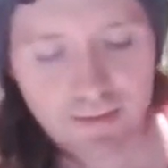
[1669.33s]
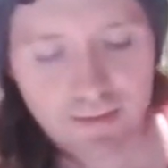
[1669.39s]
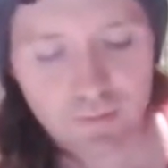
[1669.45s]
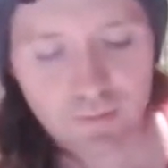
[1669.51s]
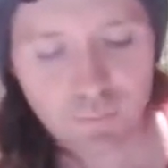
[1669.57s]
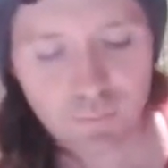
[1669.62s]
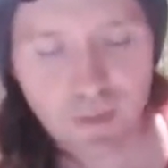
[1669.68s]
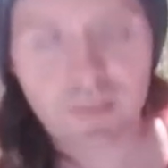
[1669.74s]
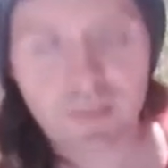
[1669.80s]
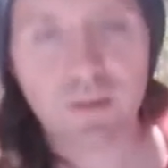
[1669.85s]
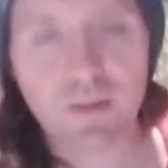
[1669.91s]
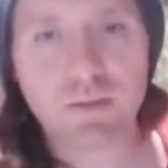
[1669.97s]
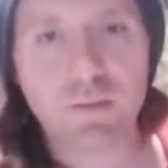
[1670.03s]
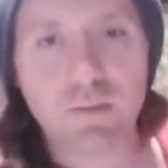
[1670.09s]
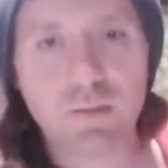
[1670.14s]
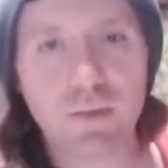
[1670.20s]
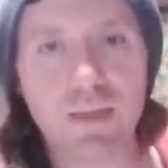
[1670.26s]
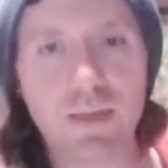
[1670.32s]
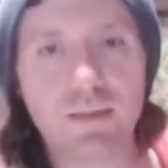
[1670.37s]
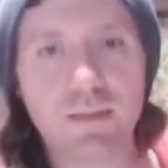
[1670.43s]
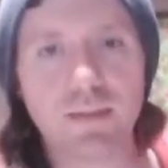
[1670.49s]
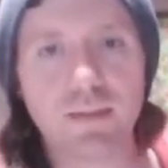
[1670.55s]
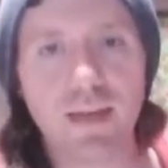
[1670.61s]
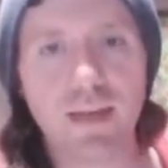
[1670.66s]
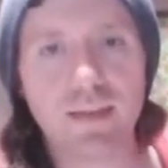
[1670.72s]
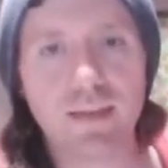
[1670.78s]
Ray
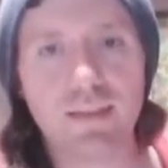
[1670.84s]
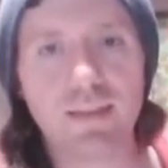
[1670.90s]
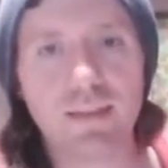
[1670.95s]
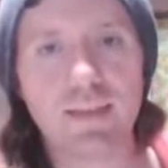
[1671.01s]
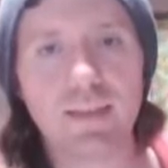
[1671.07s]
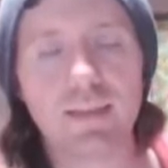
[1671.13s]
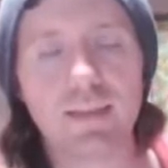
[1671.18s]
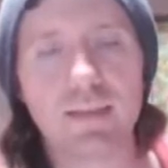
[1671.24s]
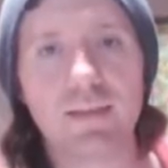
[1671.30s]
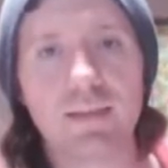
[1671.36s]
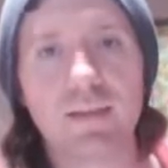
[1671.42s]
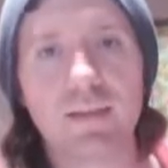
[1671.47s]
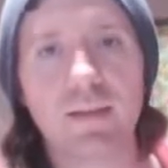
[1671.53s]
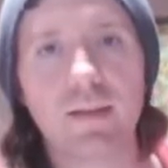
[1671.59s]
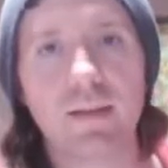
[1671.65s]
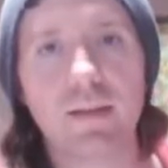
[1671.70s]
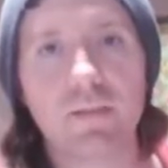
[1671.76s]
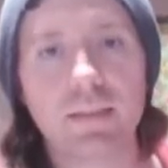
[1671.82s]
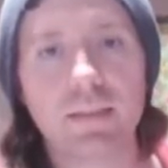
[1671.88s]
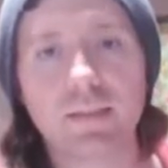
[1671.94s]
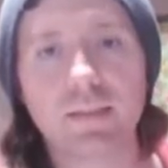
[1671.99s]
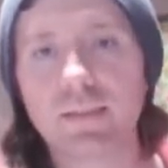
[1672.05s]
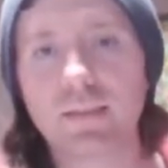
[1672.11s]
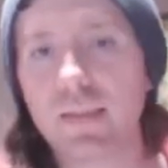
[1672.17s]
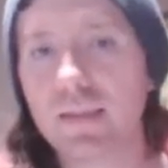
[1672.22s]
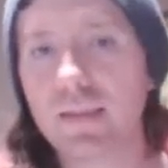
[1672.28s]
Kurzweil's idea of the
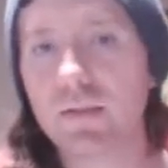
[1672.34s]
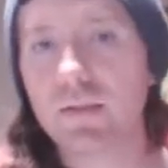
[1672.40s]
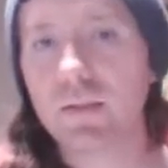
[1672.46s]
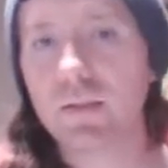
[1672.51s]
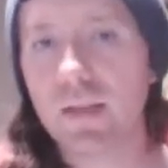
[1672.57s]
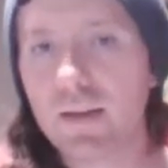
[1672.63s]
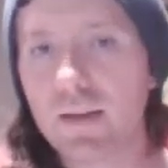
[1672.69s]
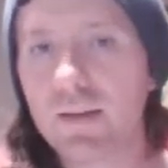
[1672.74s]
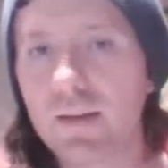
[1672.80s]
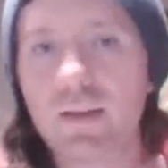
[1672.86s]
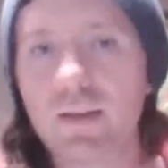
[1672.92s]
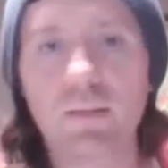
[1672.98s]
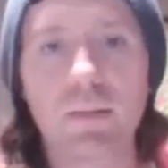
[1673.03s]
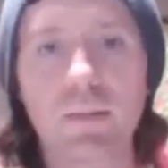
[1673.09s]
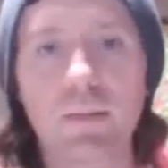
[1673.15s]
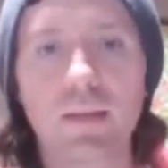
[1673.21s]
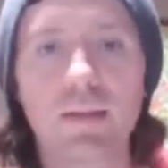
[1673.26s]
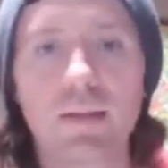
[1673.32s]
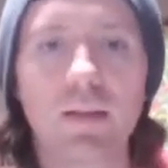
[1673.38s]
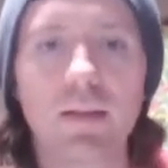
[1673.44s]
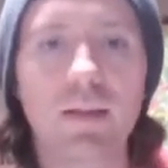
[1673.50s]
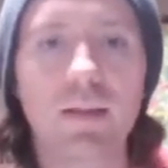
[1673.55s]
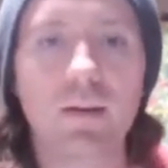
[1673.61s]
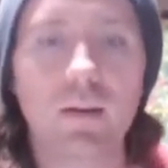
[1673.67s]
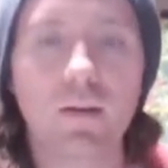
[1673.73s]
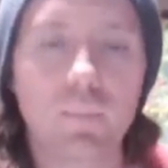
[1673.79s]
singularity being
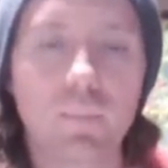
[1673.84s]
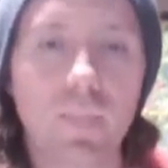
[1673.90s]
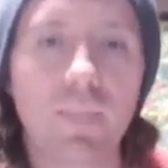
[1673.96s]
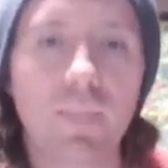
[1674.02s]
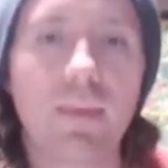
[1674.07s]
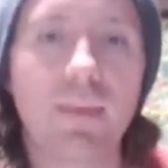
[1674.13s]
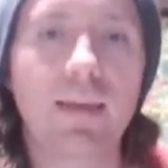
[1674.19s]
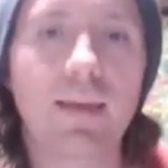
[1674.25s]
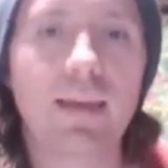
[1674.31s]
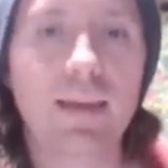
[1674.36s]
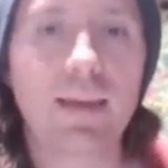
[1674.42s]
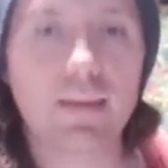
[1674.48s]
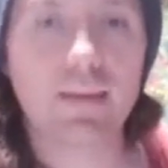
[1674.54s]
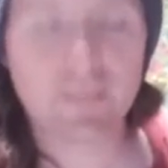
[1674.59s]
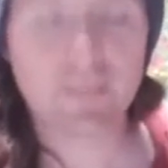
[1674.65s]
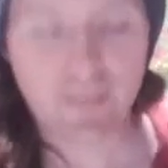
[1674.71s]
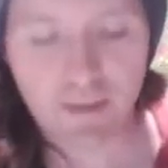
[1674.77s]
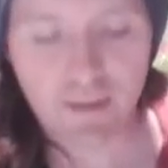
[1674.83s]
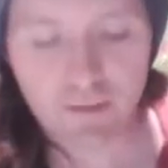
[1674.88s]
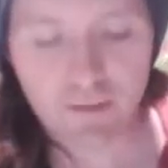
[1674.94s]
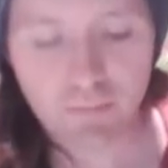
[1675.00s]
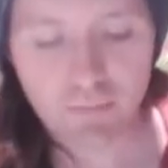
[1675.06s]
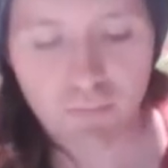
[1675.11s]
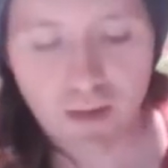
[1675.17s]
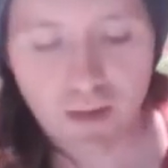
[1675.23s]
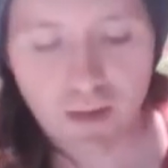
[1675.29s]
near is,
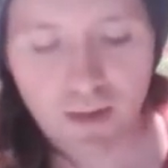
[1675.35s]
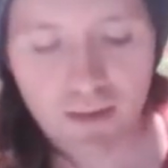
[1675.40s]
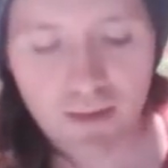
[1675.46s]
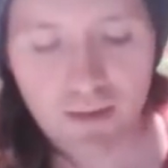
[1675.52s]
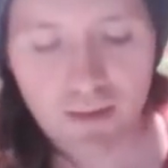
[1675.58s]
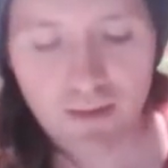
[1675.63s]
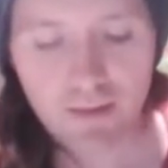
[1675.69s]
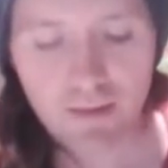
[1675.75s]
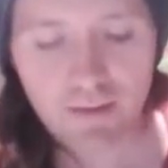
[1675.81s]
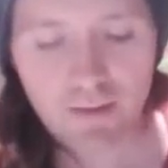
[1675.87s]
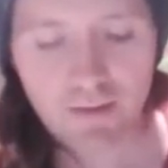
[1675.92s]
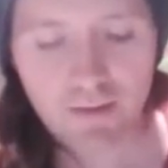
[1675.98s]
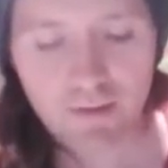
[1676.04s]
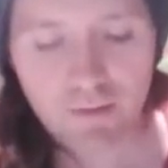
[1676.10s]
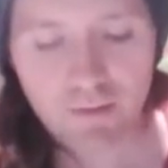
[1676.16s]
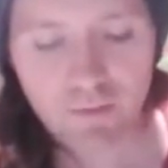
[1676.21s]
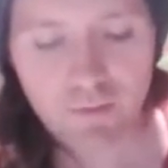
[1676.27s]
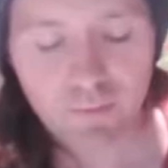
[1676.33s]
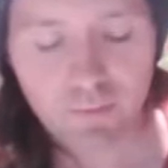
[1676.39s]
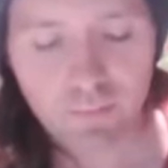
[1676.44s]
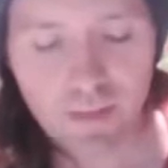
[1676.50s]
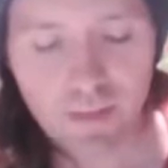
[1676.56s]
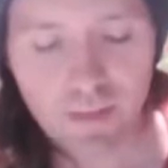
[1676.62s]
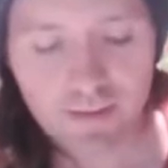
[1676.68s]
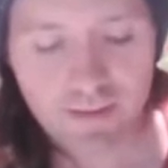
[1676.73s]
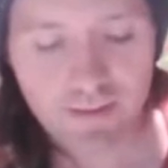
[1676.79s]
in my
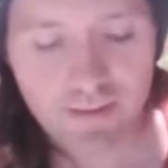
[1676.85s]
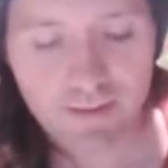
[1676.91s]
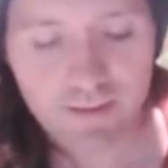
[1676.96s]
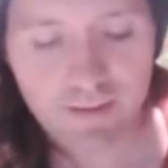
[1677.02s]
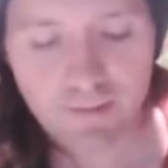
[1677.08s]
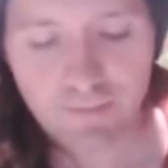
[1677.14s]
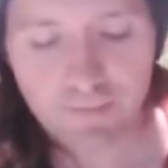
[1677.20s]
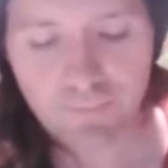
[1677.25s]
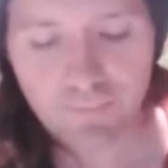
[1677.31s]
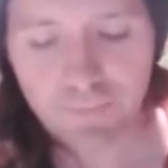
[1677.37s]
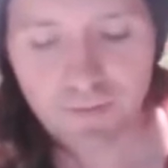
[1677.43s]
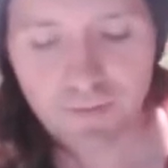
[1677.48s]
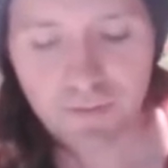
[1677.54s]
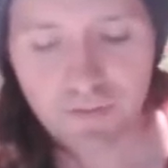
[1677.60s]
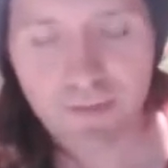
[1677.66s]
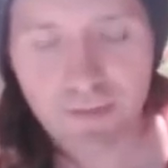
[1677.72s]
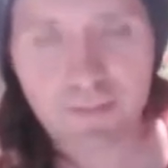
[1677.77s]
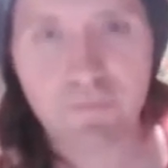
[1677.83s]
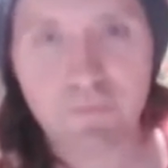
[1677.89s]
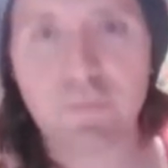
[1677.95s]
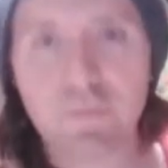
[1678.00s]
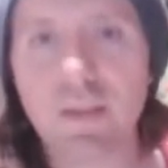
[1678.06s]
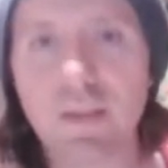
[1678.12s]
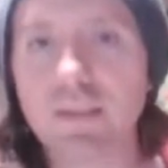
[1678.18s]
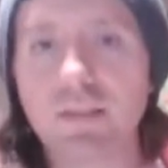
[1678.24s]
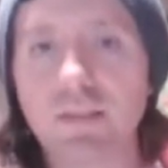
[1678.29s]
method, the
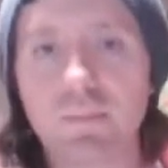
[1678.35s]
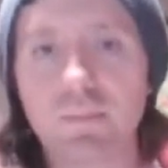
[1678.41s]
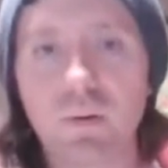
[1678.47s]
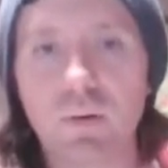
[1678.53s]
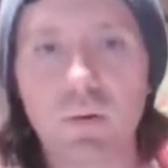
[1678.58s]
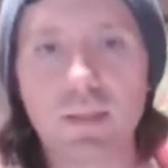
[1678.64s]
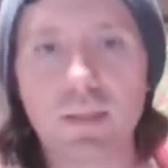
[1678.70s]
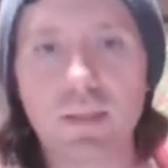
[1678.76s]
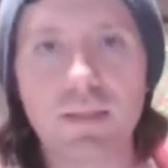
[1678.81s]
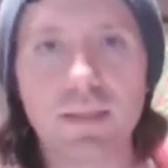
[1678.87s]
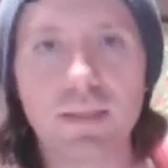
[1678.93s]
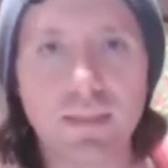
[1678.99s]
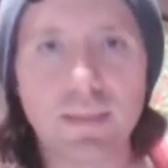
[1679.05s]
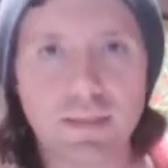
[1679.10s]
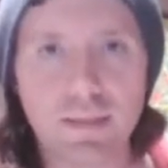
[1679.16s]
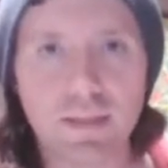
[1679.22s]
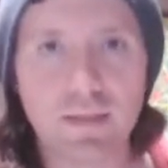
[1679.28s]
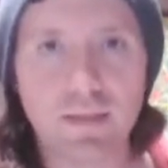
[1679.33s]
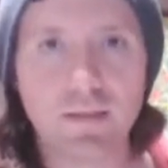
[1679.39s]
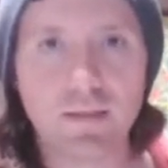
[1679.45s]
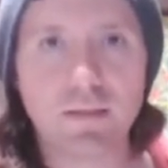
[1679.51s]
inflection point is near.